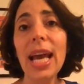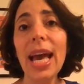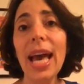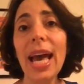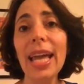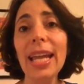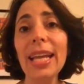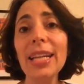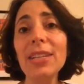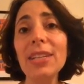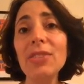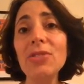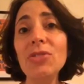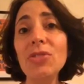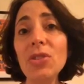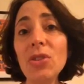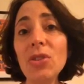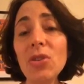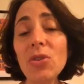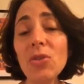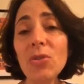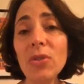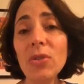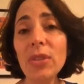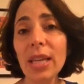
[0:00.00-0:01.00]
And I
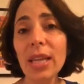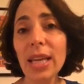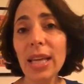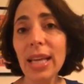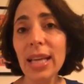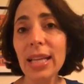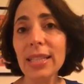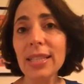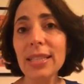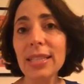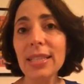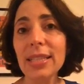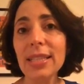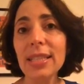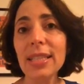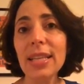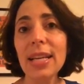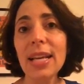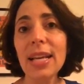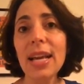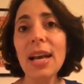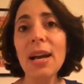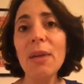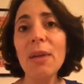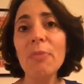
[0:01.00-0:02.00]
do this
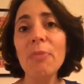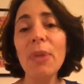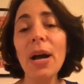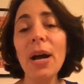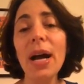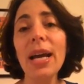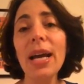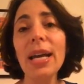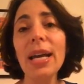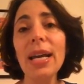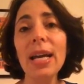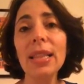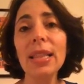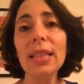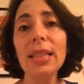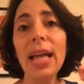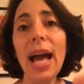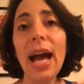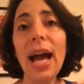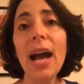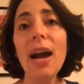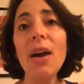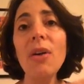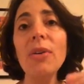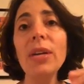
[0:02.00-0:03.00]
by
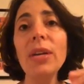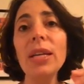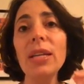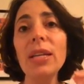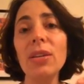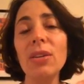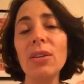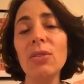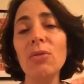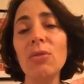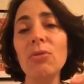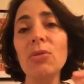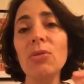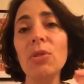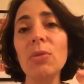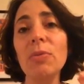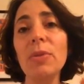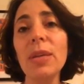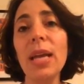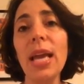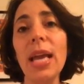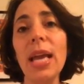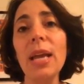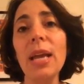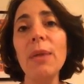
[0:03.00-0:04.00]
allowing you to
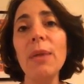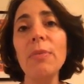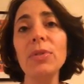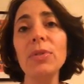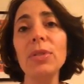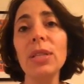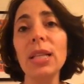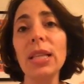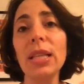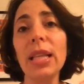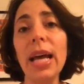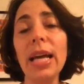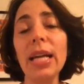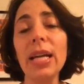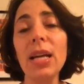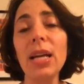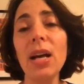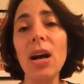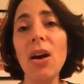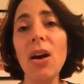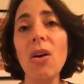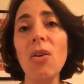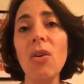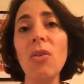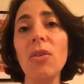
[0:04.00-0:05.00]
be able to let
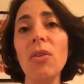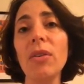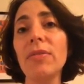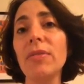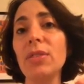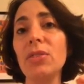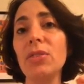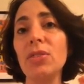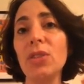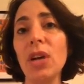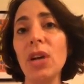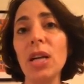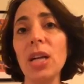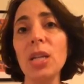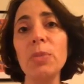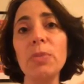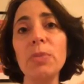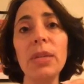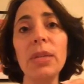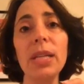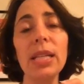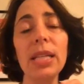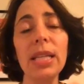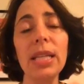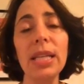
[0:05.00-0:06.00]
go of the
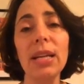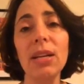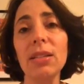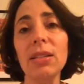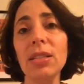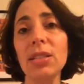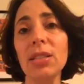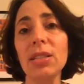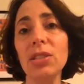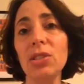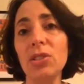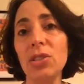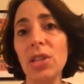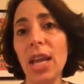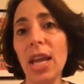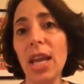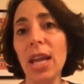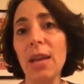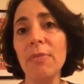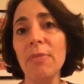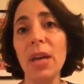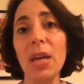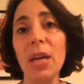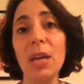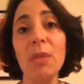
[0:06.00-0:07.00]
judgment and the guilt and the
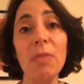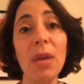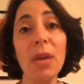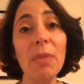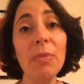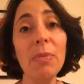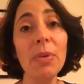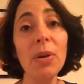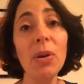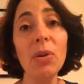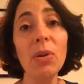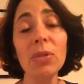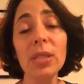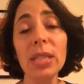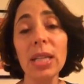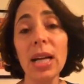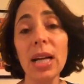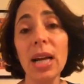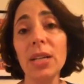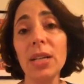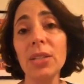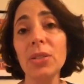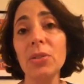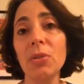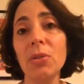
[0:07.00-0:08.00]
shame that you may be holding
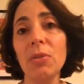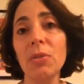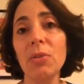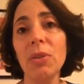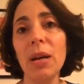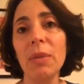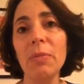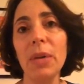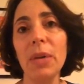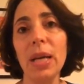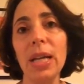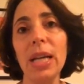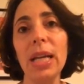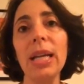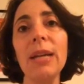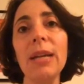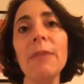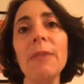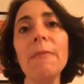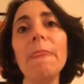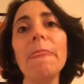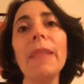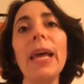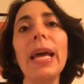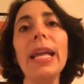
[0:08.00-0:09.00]
on to around money,
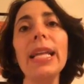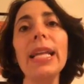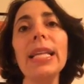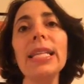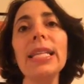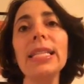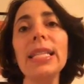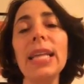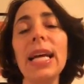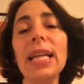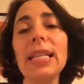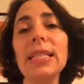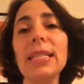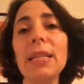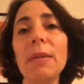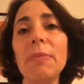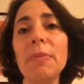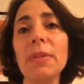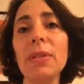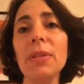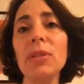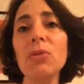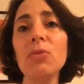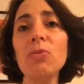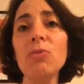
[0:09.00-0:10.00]
and instead
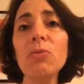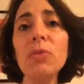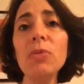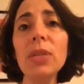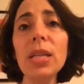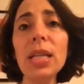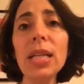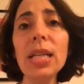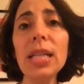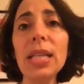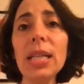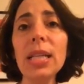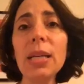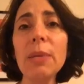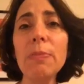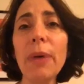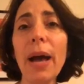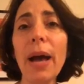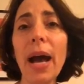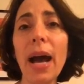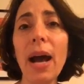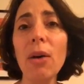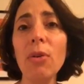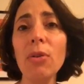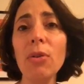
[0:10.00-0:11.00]
step in this really
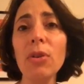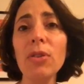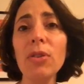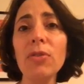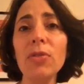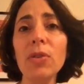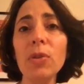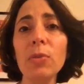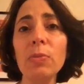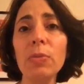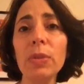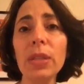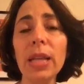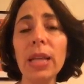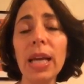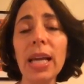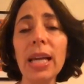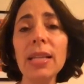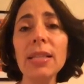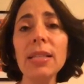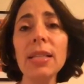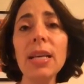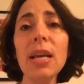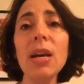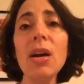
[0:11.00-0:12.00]
powerful
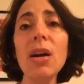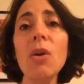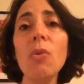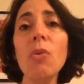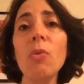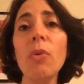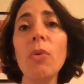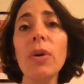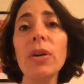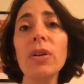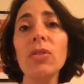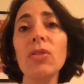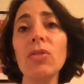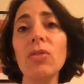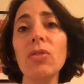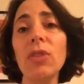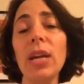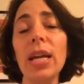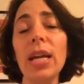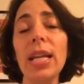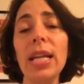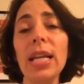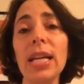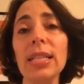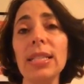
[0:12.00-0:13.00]
place where you're
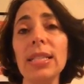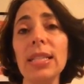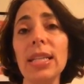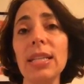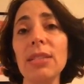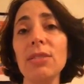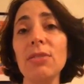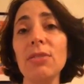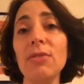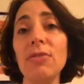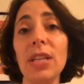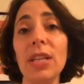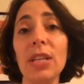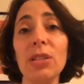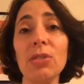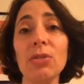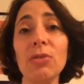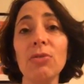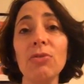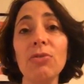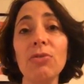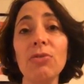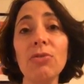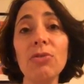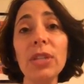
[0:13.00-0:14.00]
creating a sense of
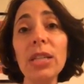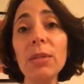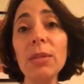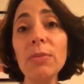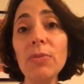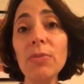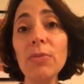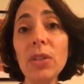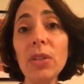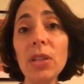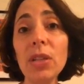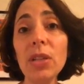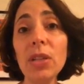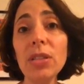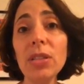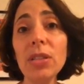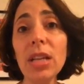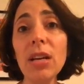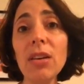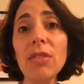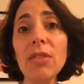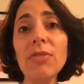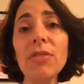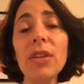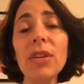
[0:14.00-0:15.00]
financial freedom for
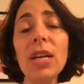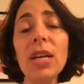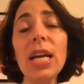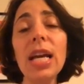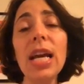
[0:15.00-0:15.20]
yourself